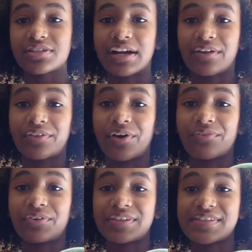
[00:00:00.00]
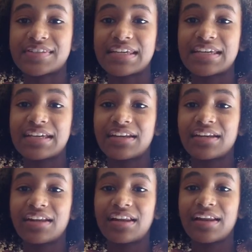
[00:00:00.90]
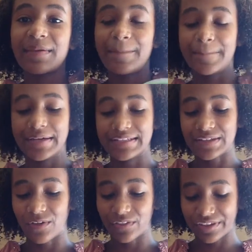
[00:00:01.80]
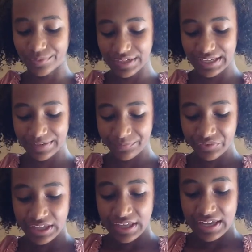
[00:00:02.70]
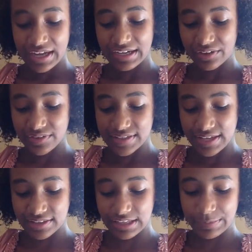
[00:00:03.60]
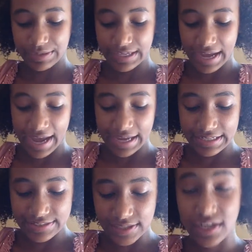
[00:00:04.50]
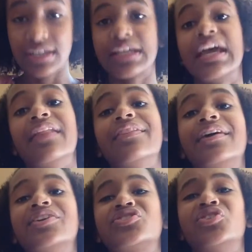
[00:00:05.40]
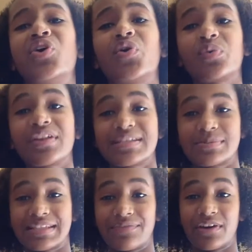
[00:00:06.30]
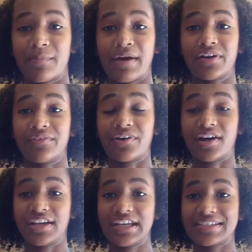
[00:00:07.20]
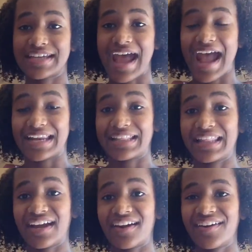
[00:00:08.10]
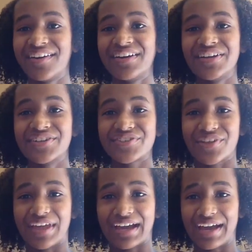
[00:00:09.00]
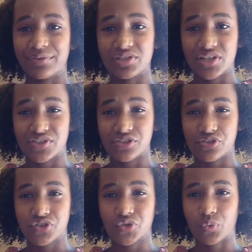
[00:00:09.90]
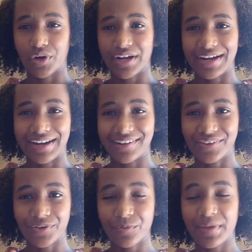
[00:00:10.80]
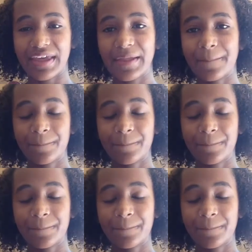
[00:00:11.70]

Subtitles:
I don't know if you can see it, but it's all liquidy. And now the second thing we're going to add is honey. And there's no really specific amount of honey to add in there. So I would just squirt it in a little bit.